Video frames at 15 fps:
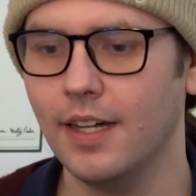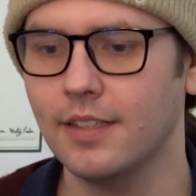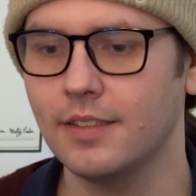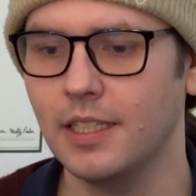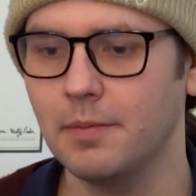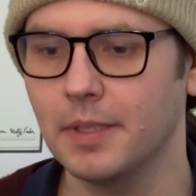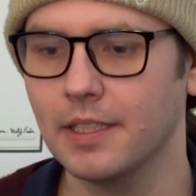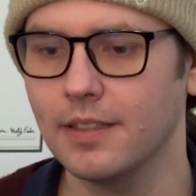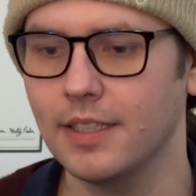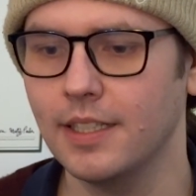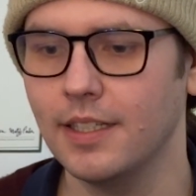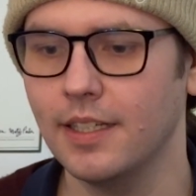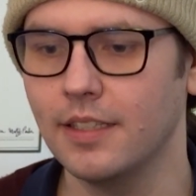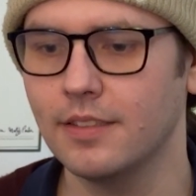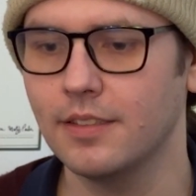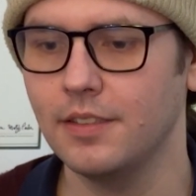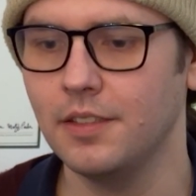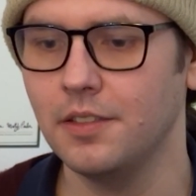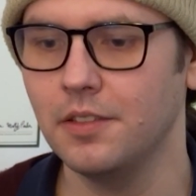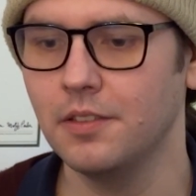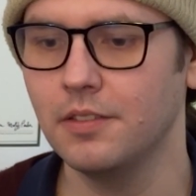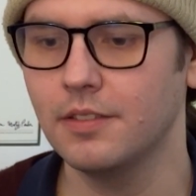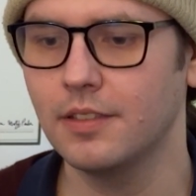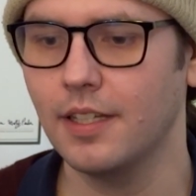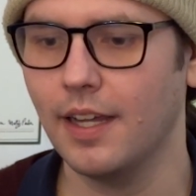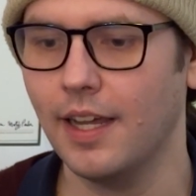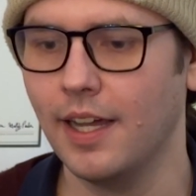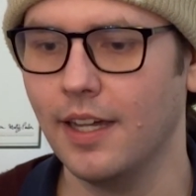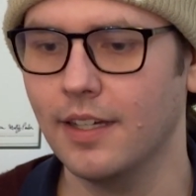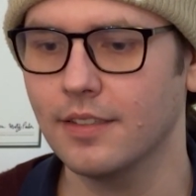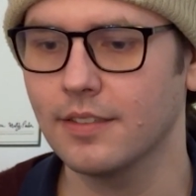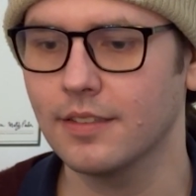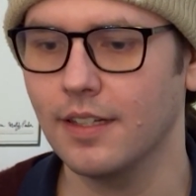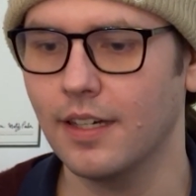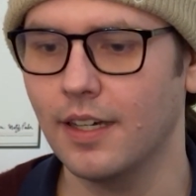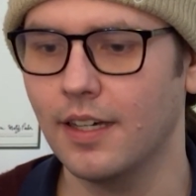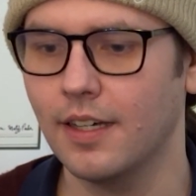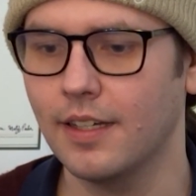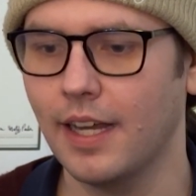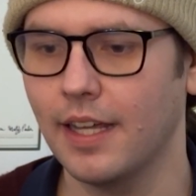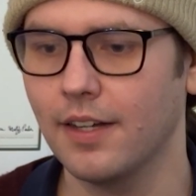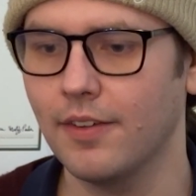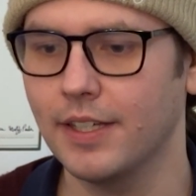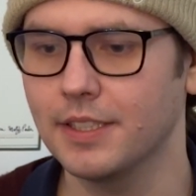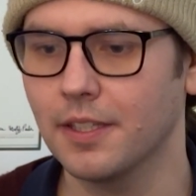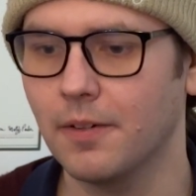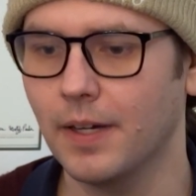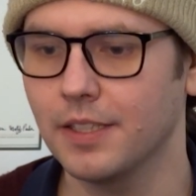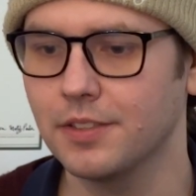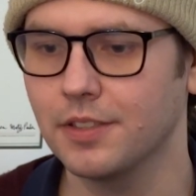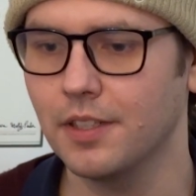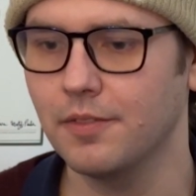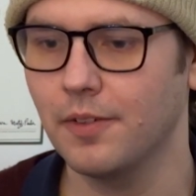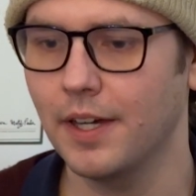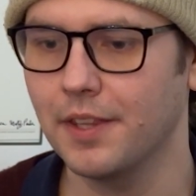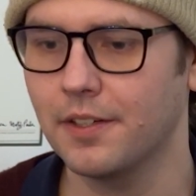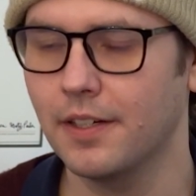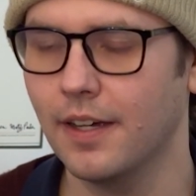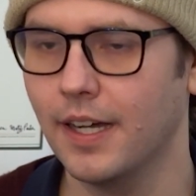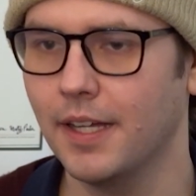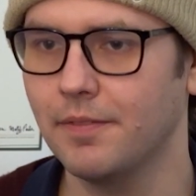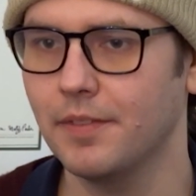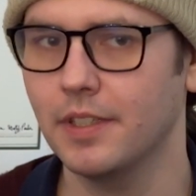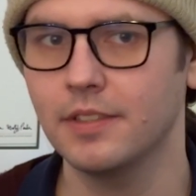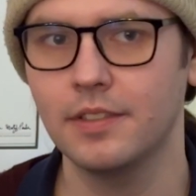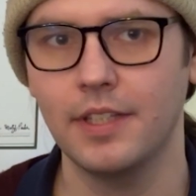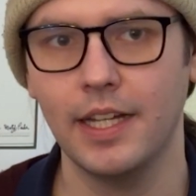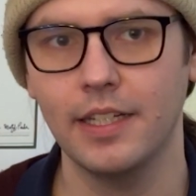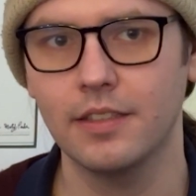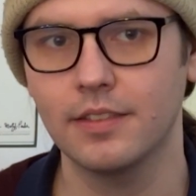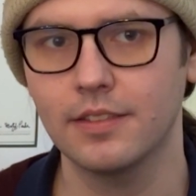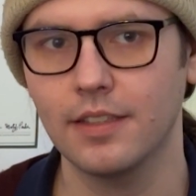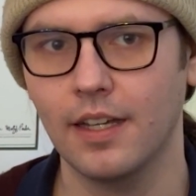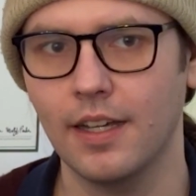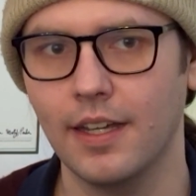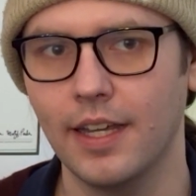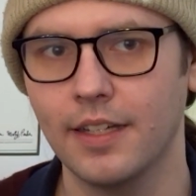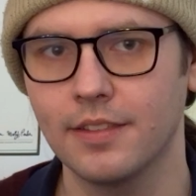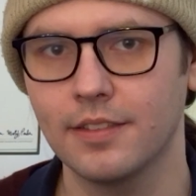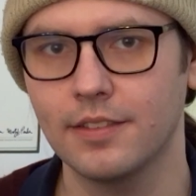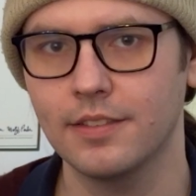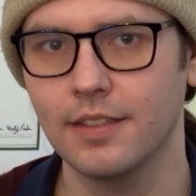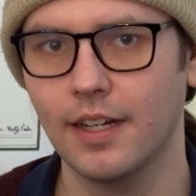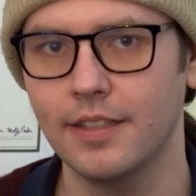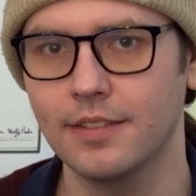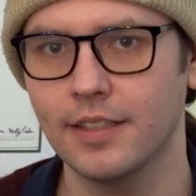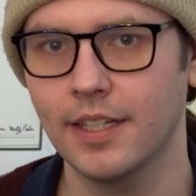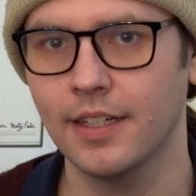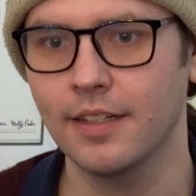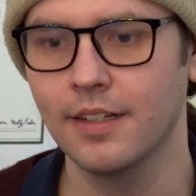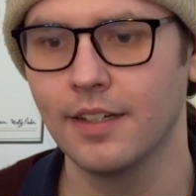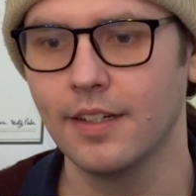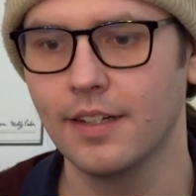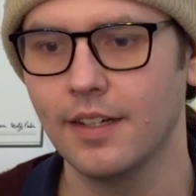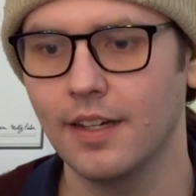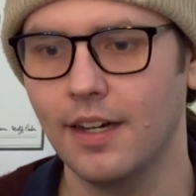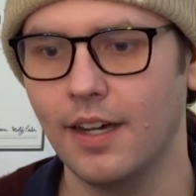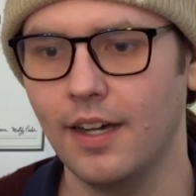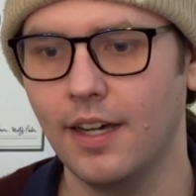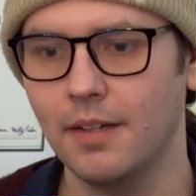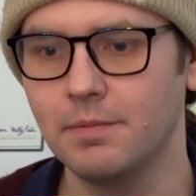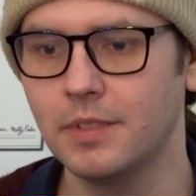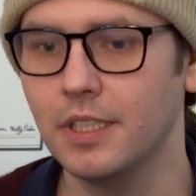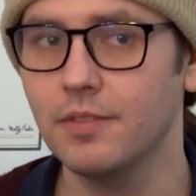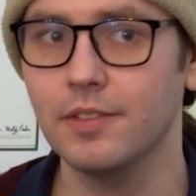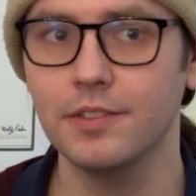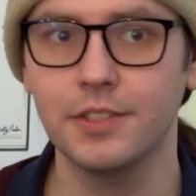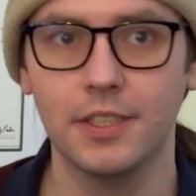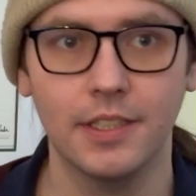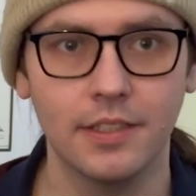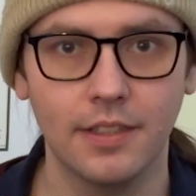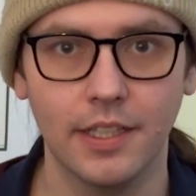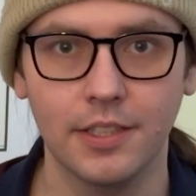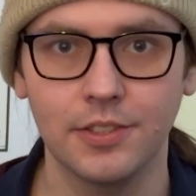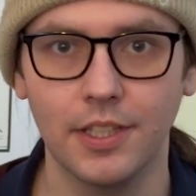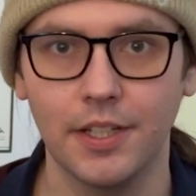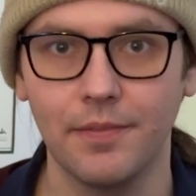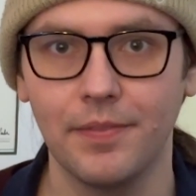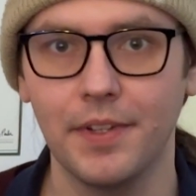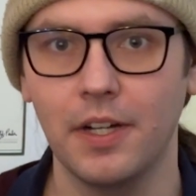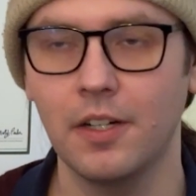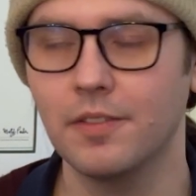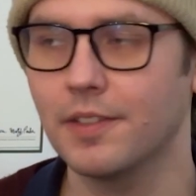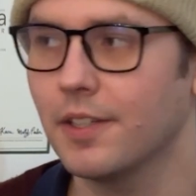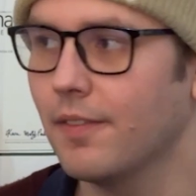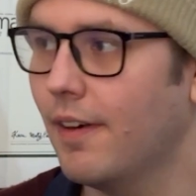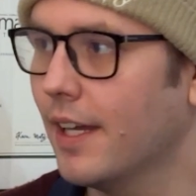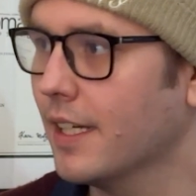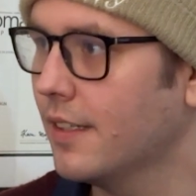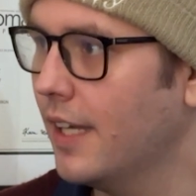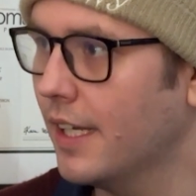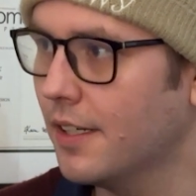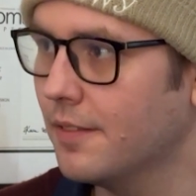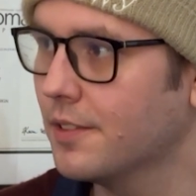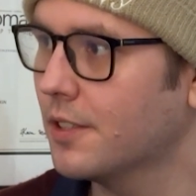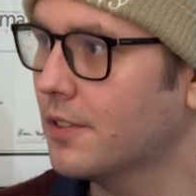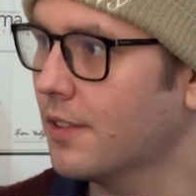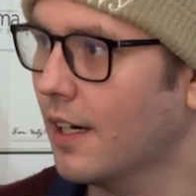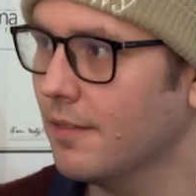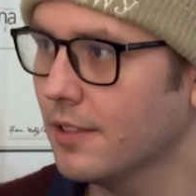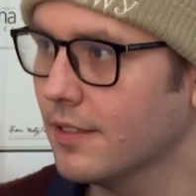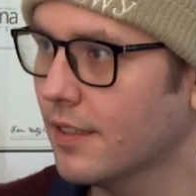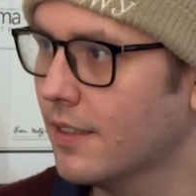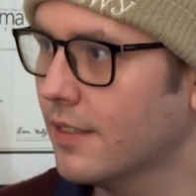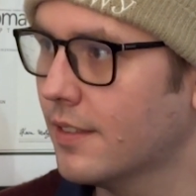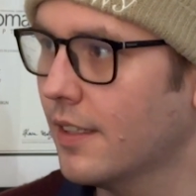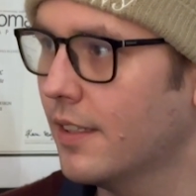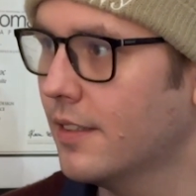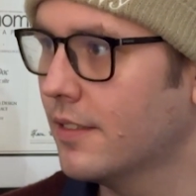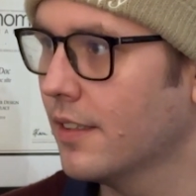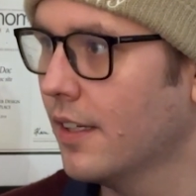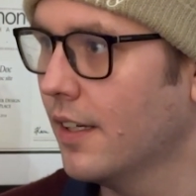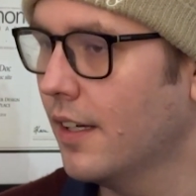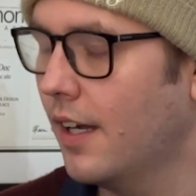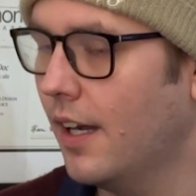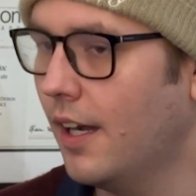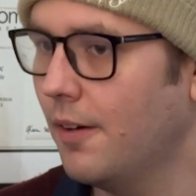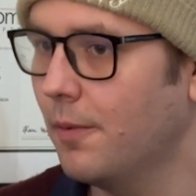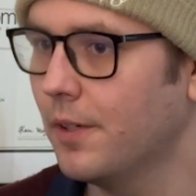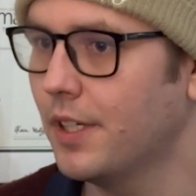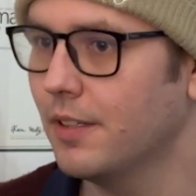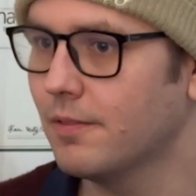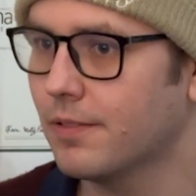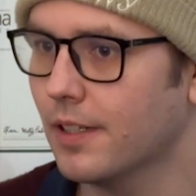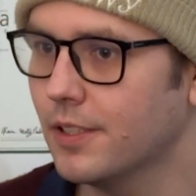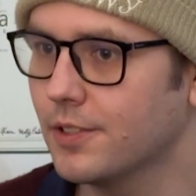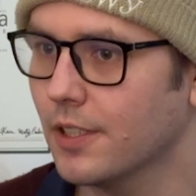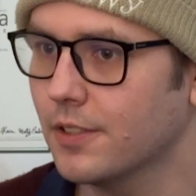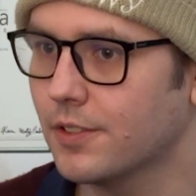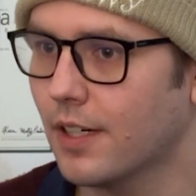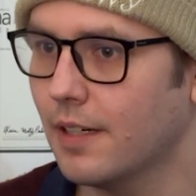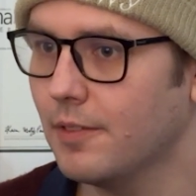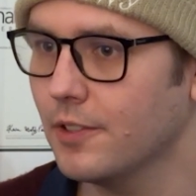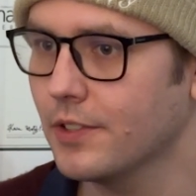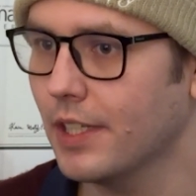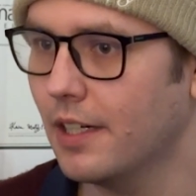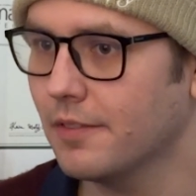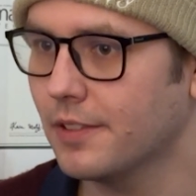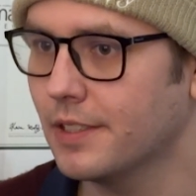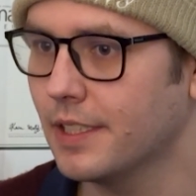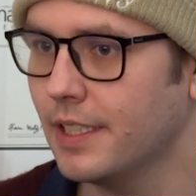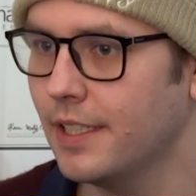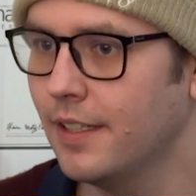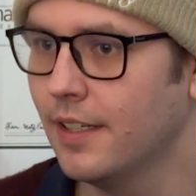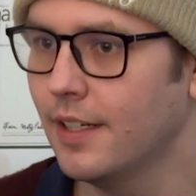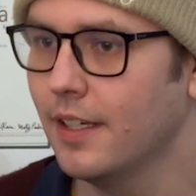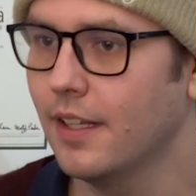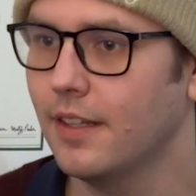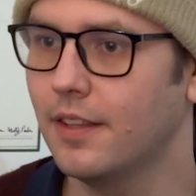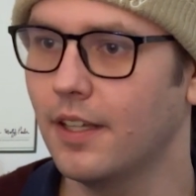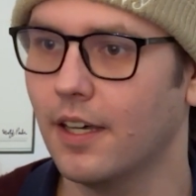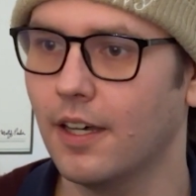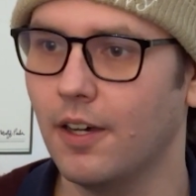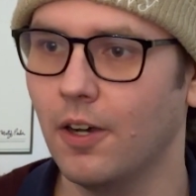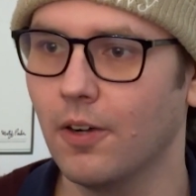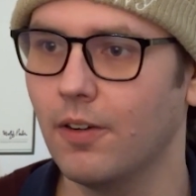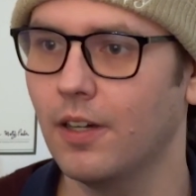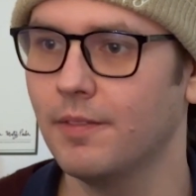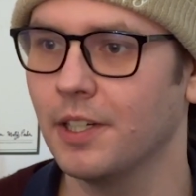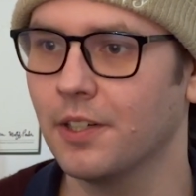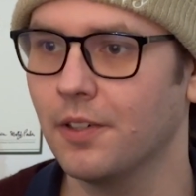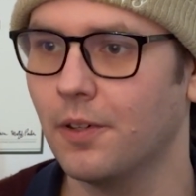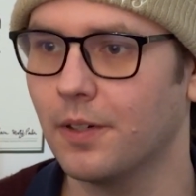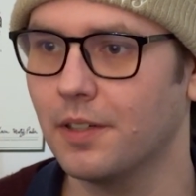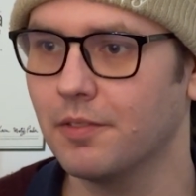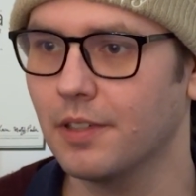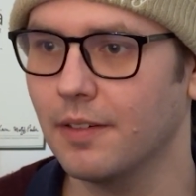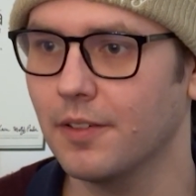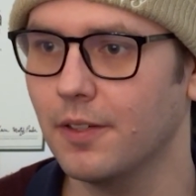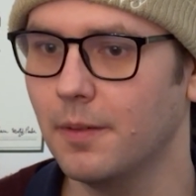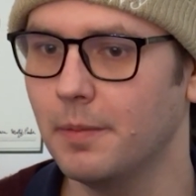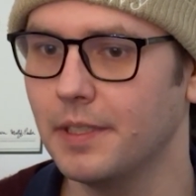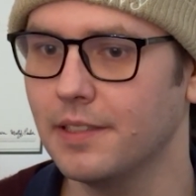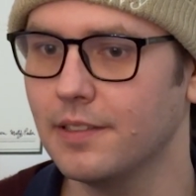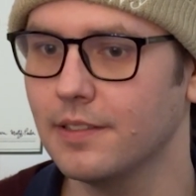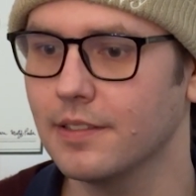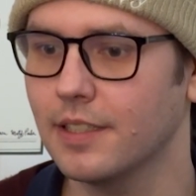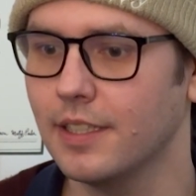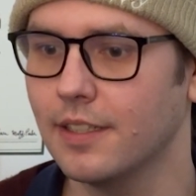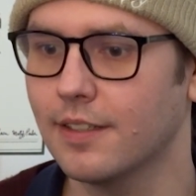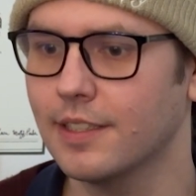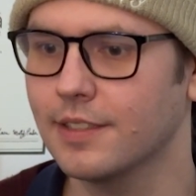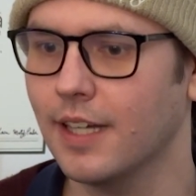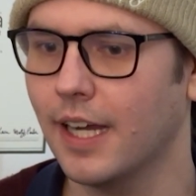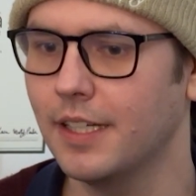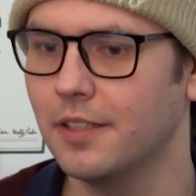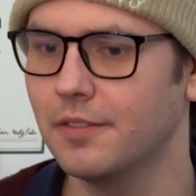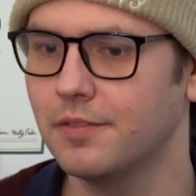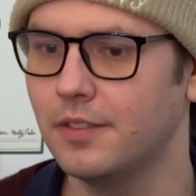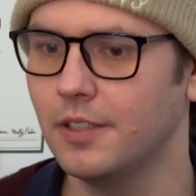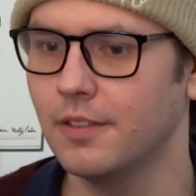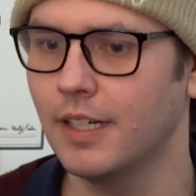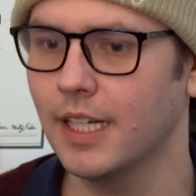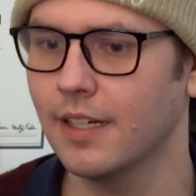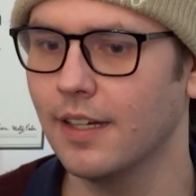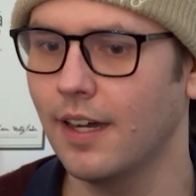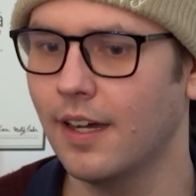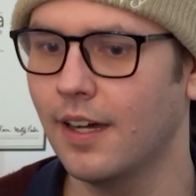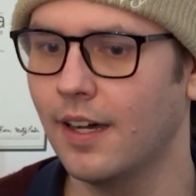Typically, it's used to ask and analyze the question of whether or not states exercising civil jurisdiction over like natives or tribal citizens would infringe on tribal sovereignty. The Oklahoma Court of Criminal Appeals here is kind of doing